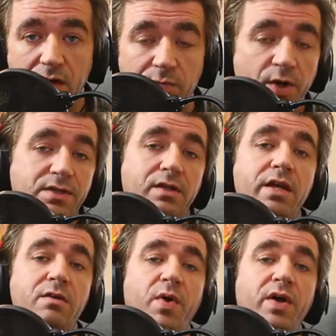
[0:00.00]
and press a
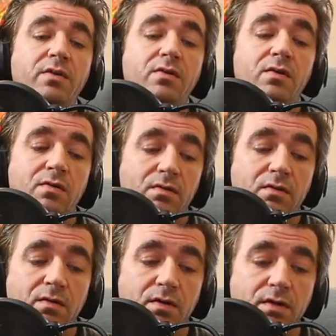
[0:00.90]
like button.
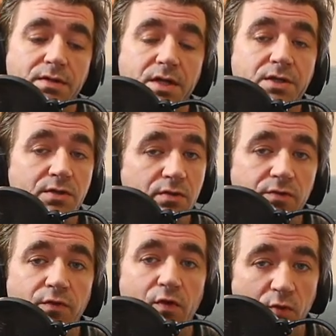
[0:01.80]
Stay
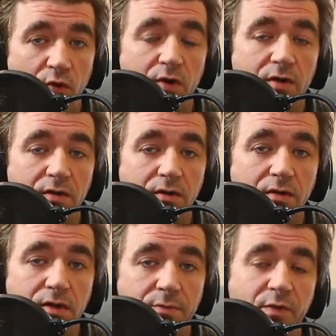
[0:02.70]
tuned for more
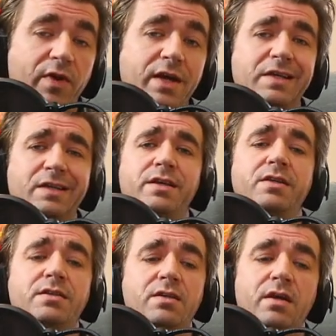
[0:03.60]
type of content like
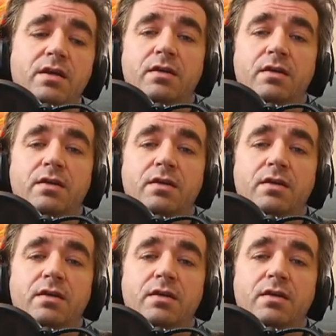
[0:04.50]
this.